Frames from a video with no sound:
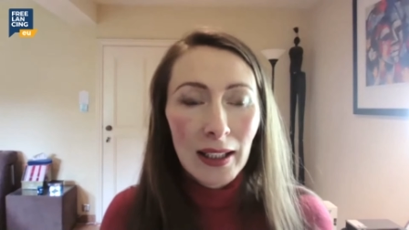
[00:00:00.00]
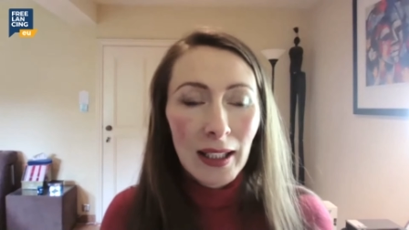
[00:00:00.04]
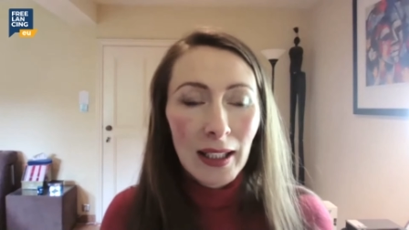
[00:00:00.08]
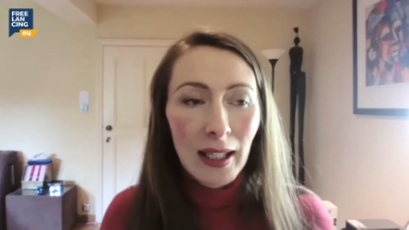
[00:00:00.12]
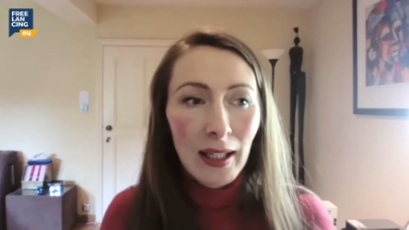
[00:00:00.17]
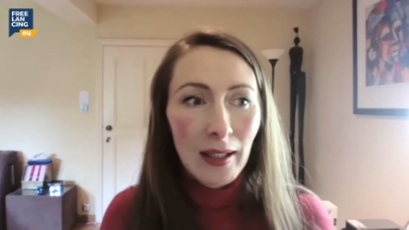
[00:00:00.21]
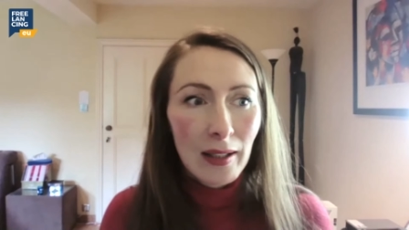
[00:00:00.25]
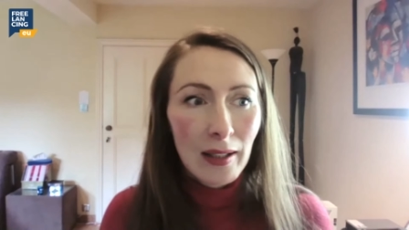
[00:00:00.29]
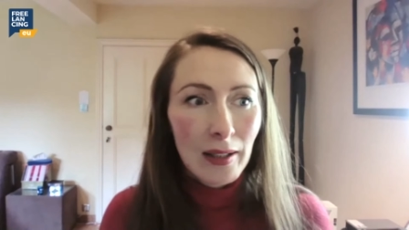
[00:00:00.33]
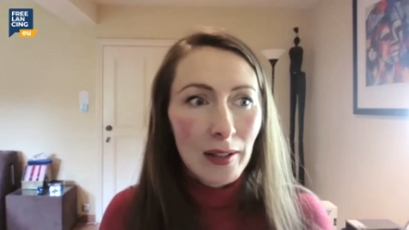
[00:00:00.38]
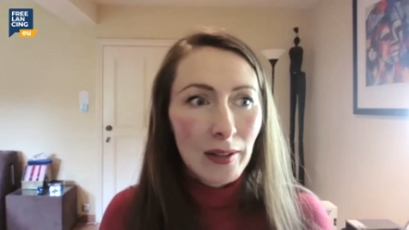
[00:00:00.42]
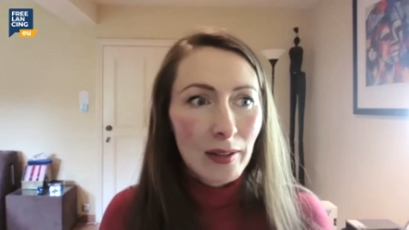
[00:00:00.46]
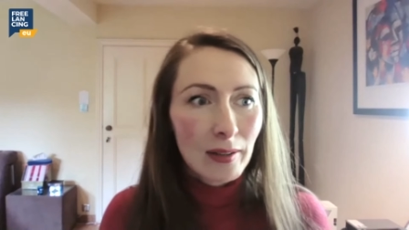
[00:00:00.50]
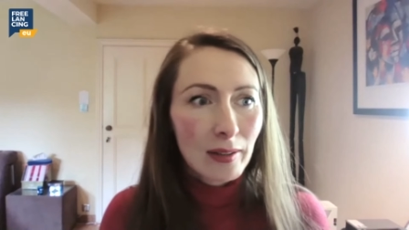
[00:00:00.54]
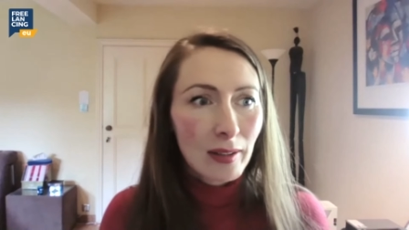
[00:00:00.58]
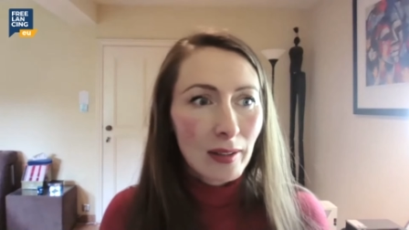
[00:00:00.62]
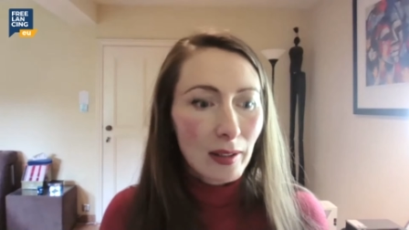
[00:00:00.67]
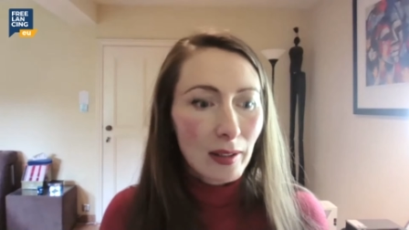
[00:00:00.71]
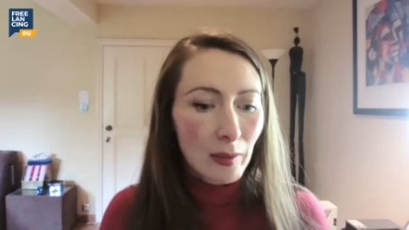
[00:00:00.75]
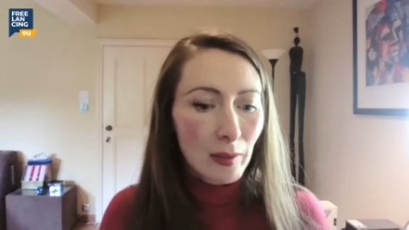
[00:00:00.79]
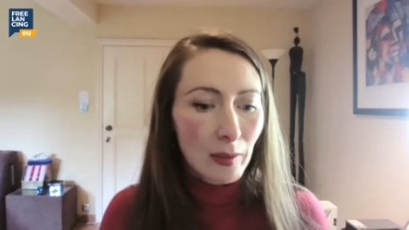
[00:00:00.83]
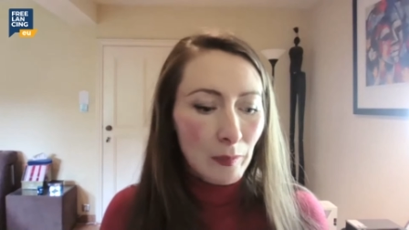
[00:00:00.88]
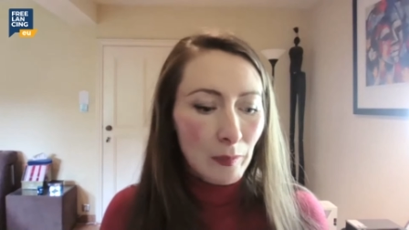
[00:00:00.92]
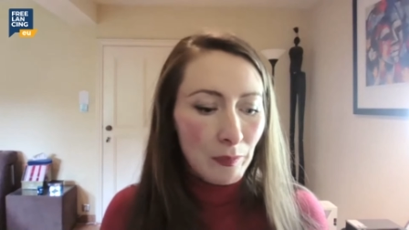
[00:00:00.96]
And
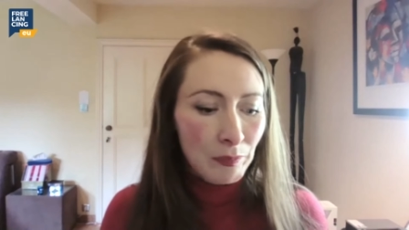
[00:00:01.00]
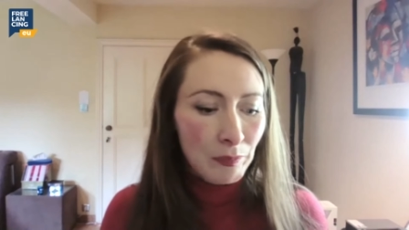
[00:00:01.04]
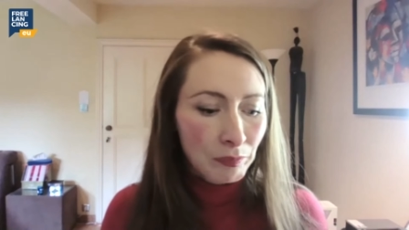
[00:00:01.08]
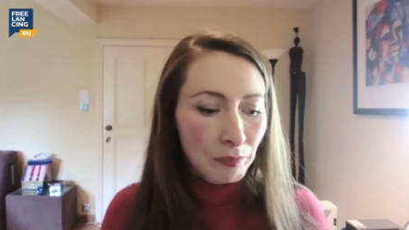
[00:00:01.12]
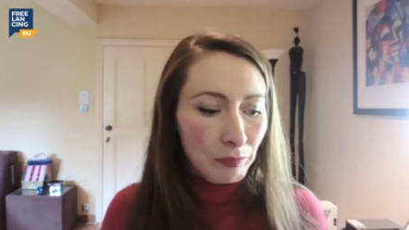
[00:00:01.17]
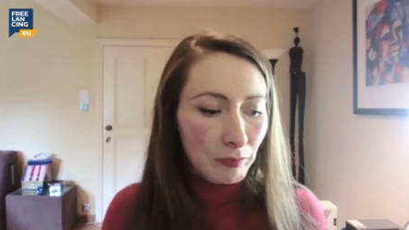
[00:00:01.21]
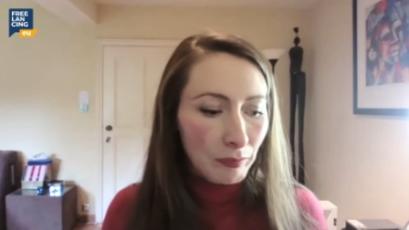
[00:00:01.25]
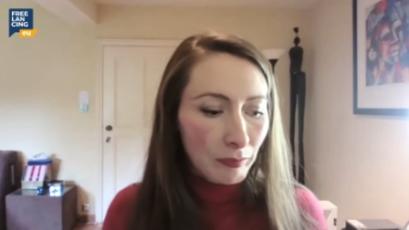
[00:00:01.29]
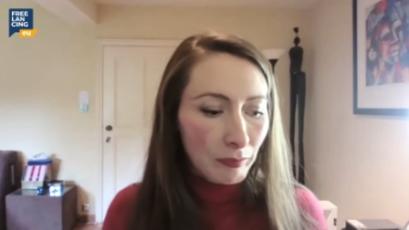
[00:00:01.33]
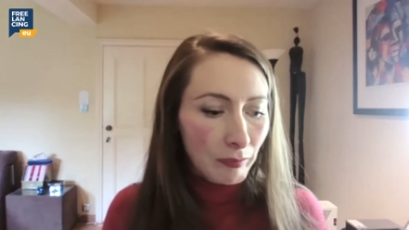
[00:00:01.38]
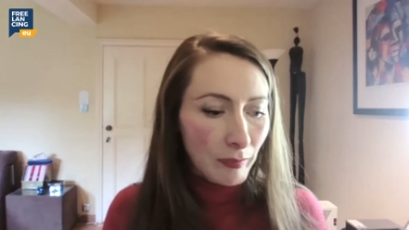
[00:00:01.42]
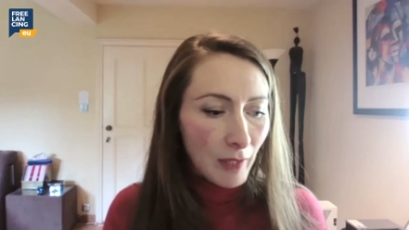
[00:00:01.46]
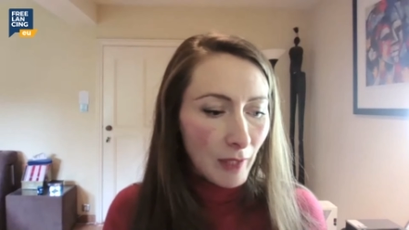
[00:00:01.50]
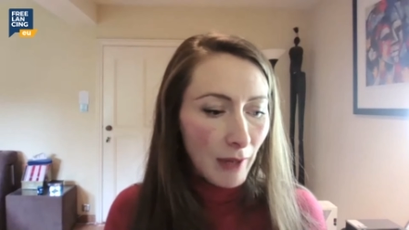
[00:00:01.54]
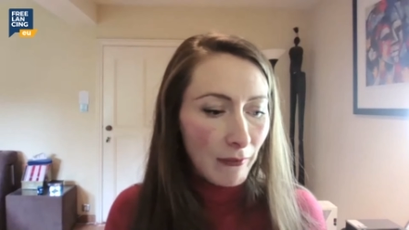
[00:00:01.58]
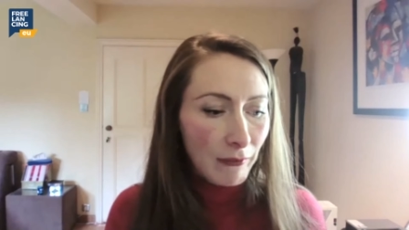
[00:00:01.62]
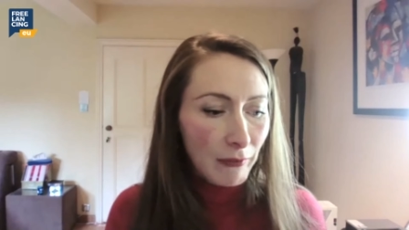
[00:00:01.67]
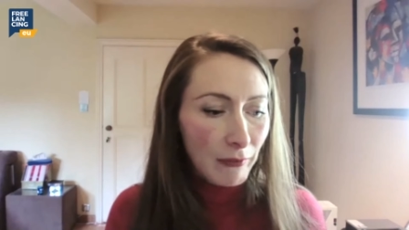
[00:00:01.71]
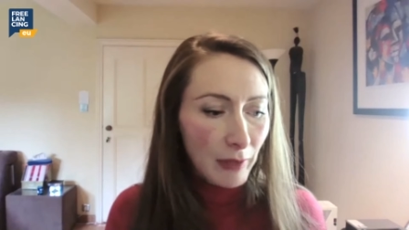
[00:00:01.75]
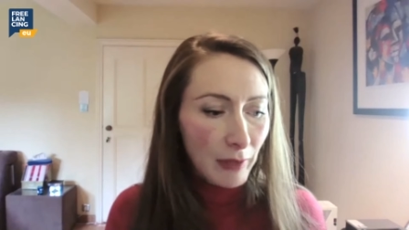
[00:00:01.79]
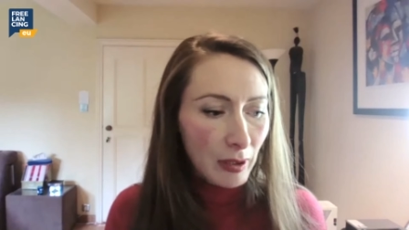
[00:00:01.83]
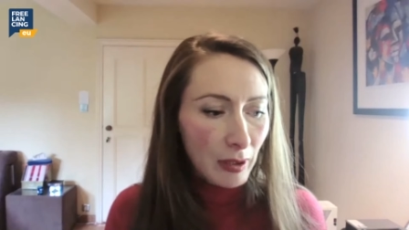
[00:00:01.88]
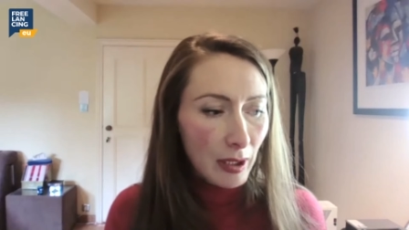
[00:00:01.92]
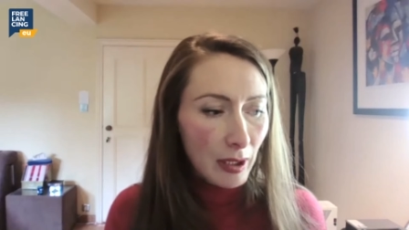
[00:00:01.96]
I
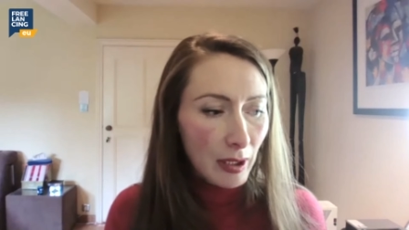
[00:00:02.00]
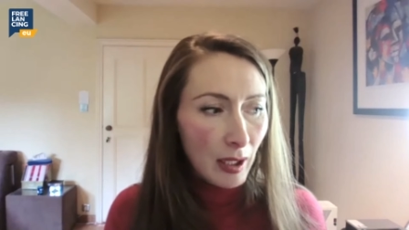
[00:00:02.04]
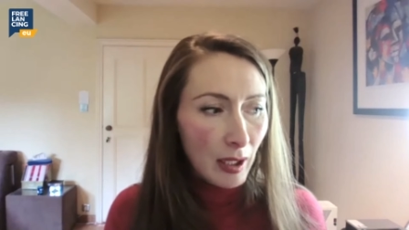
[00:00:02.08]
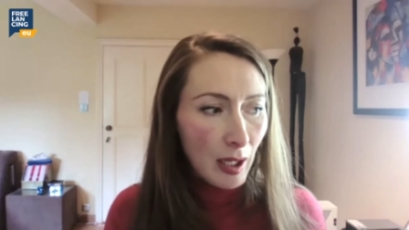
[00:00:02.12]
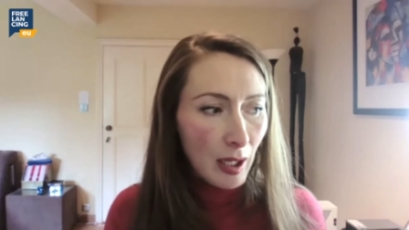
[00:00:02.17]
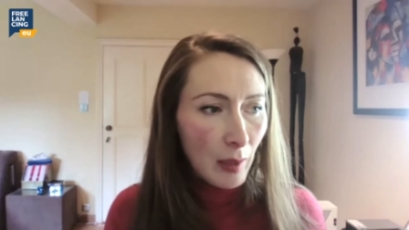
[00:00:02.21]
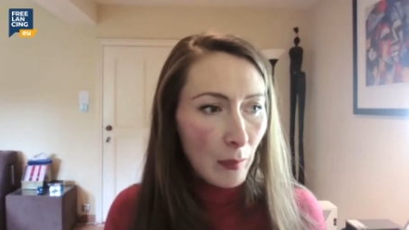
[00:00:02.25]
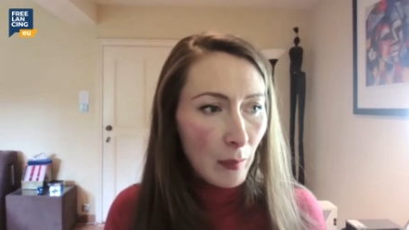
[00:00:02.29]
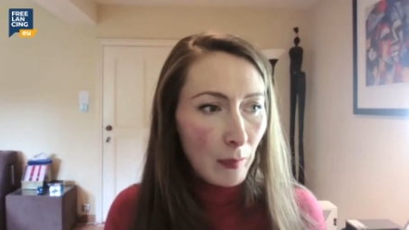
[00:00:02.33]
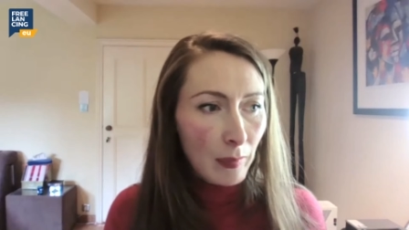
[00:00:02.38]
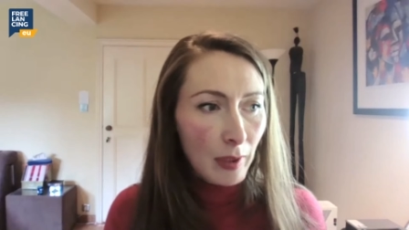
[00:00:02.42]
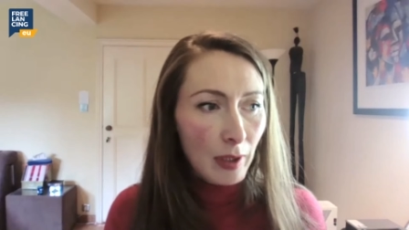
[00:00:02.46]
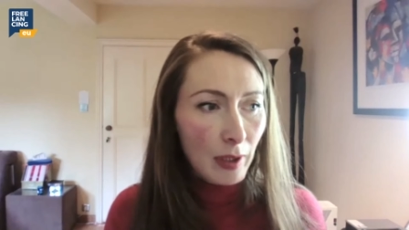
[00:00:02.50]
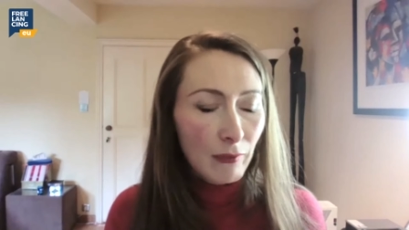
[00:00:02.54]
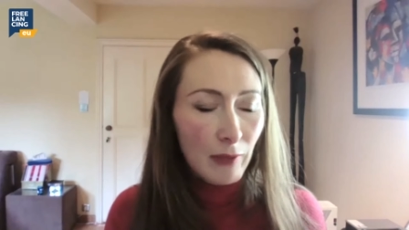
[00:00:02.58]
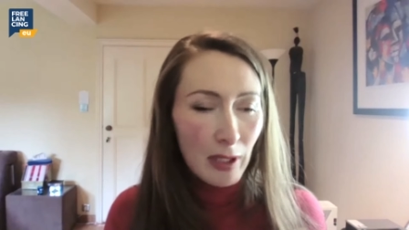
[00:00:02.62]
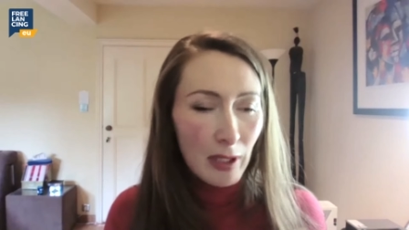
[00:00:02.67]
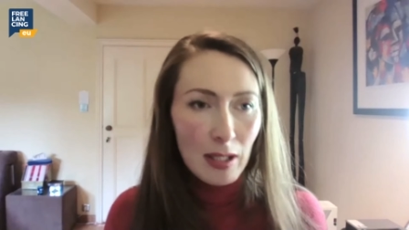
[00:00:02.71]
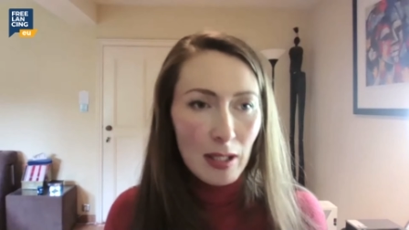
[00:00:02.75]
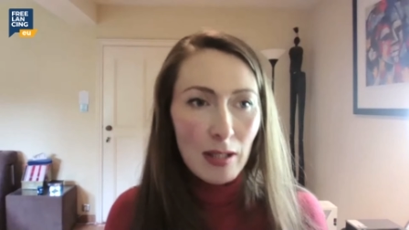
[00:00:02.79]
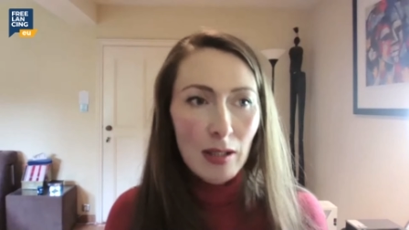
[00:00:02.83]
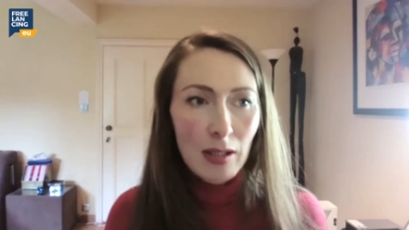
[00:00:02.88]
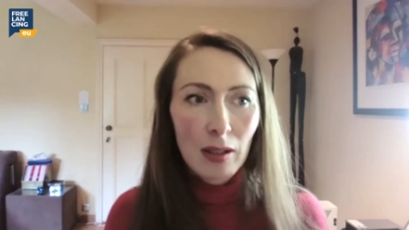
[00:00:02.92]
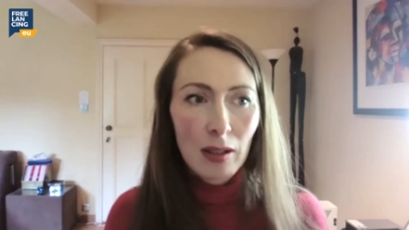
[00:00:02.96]
felt like I'm
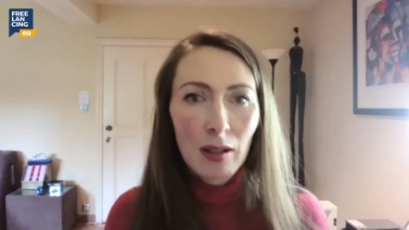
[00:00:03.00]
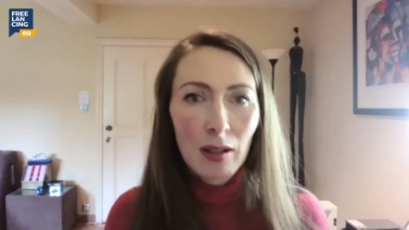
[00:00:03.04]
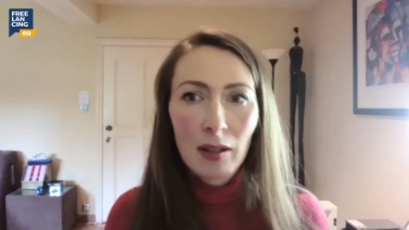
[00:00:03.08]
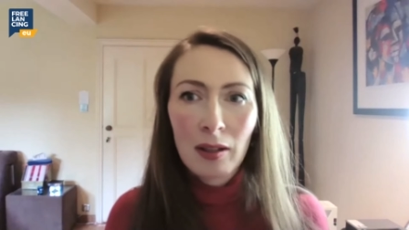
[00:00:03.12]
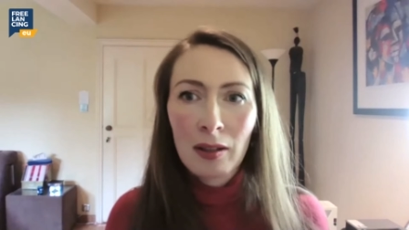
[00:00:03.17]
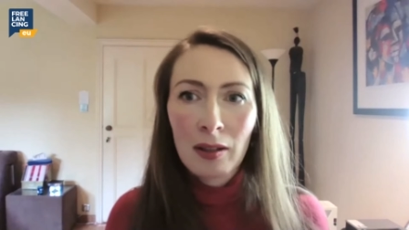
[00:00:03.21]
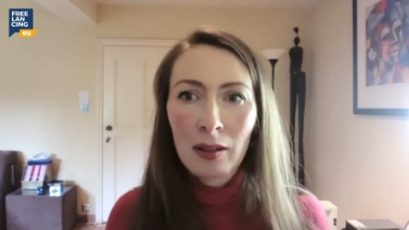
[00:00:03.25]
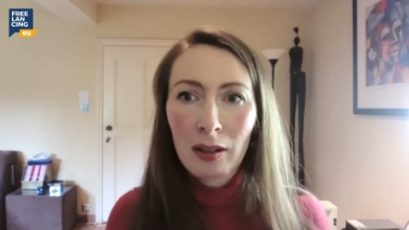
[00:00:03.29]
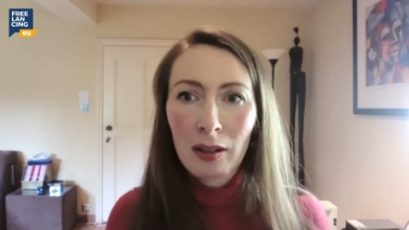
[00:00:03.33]
investing